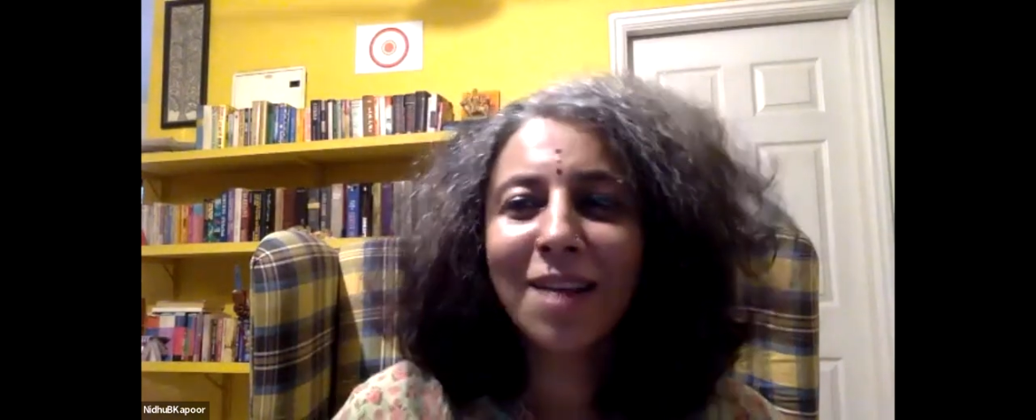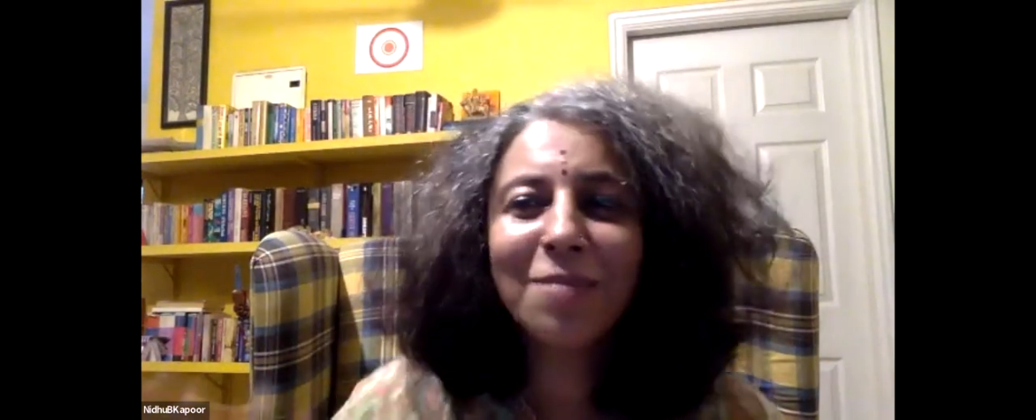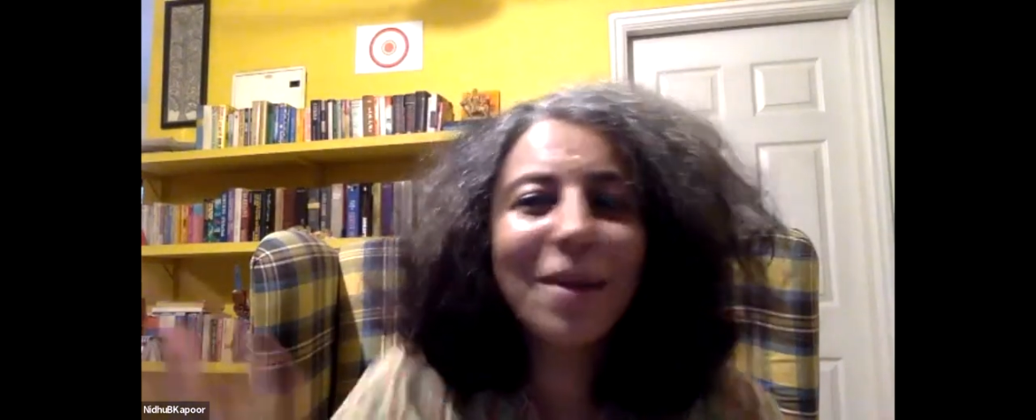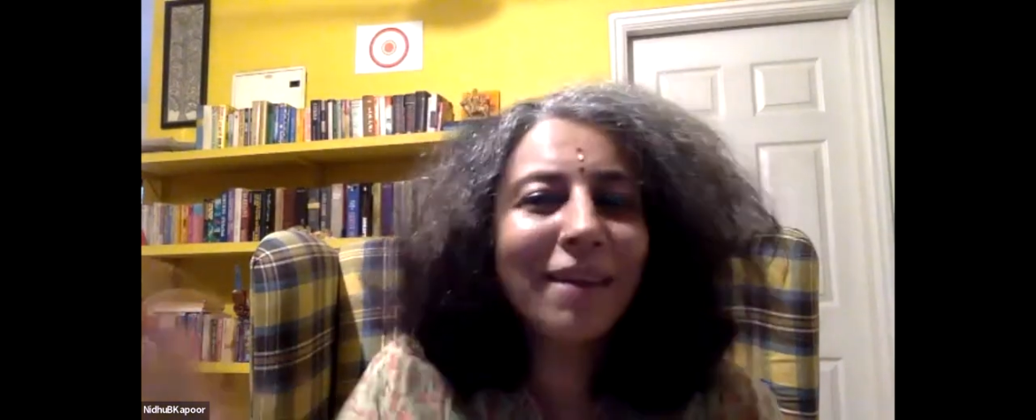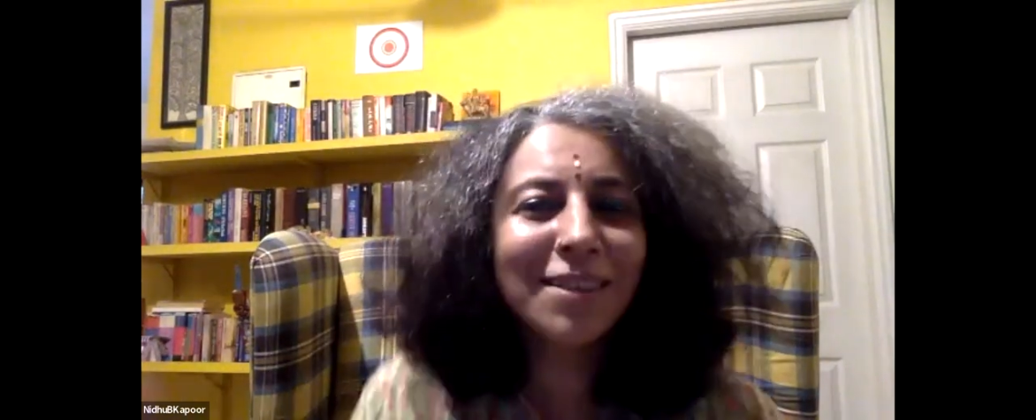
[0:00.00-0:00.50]

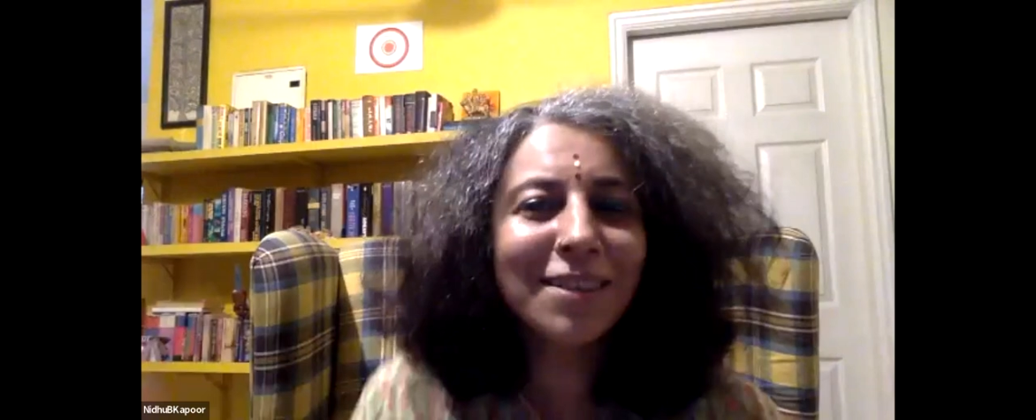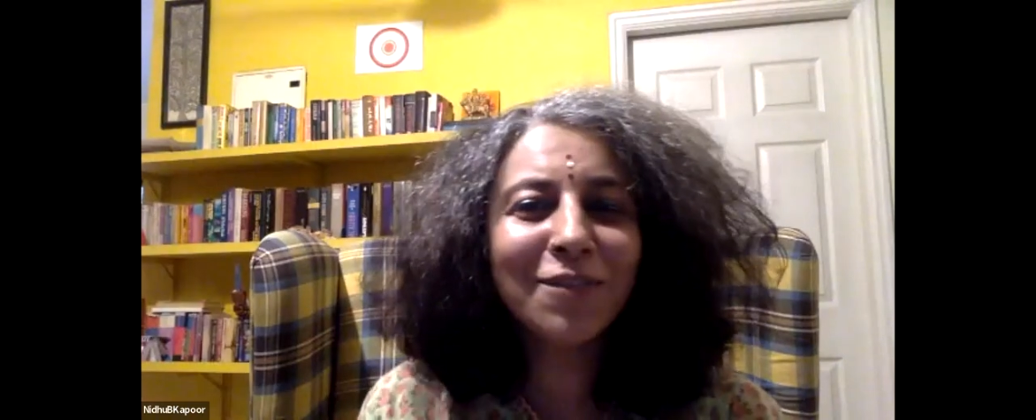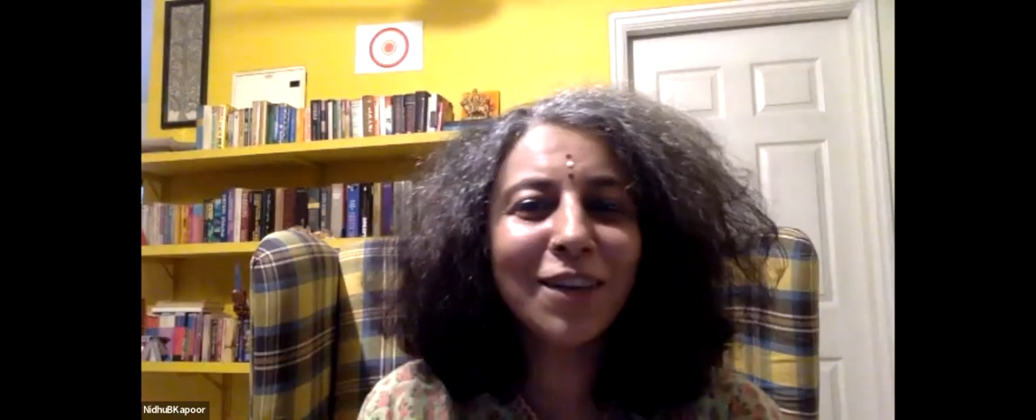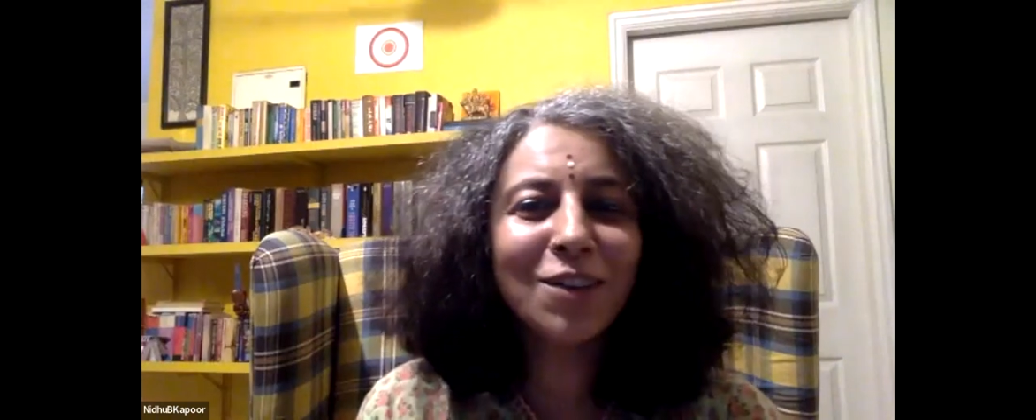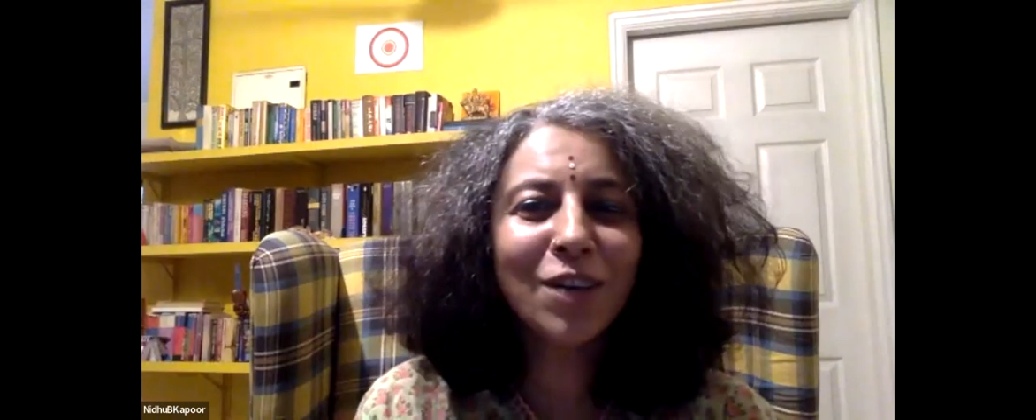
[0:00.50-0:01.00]
Where is the
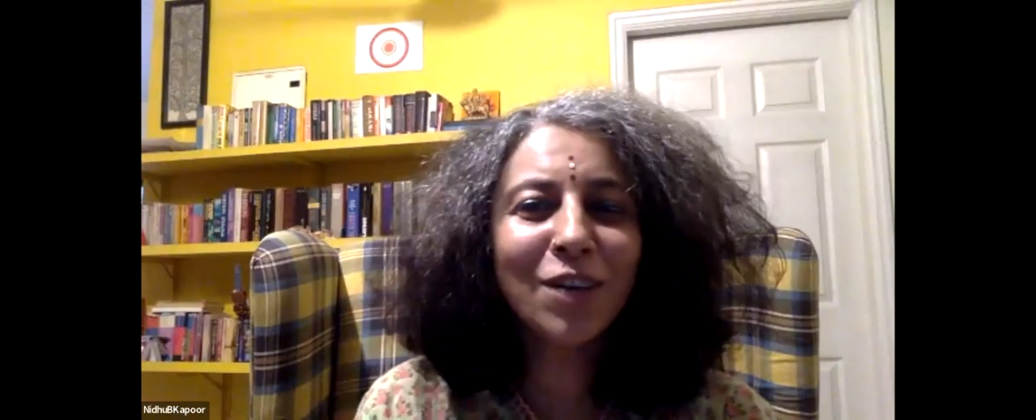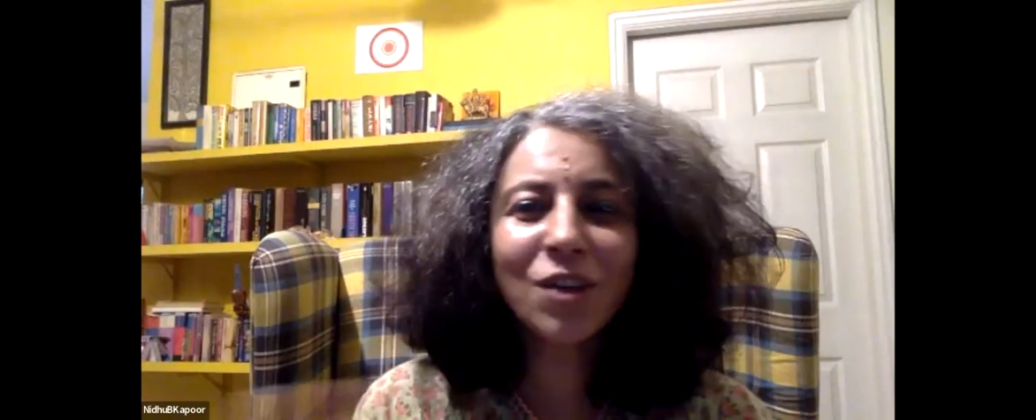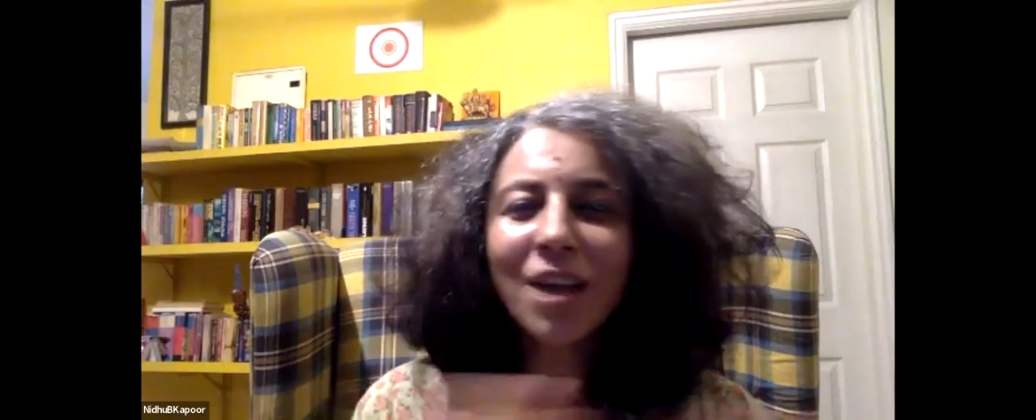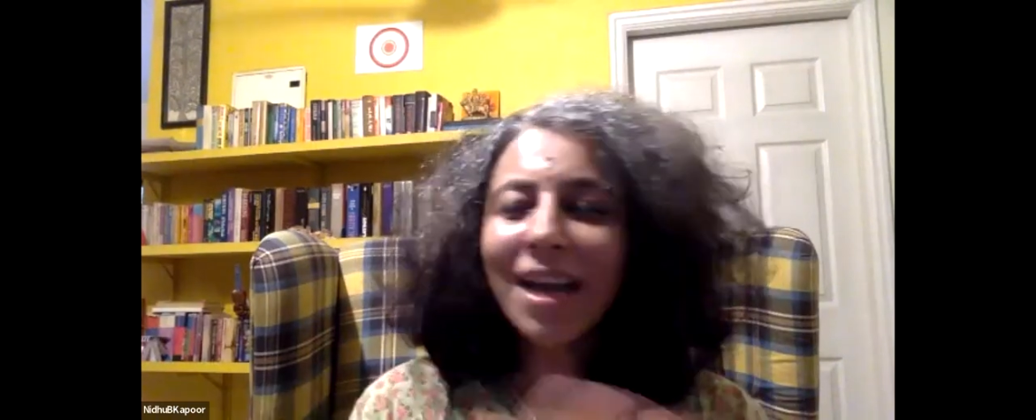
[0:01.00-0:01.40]
frustration?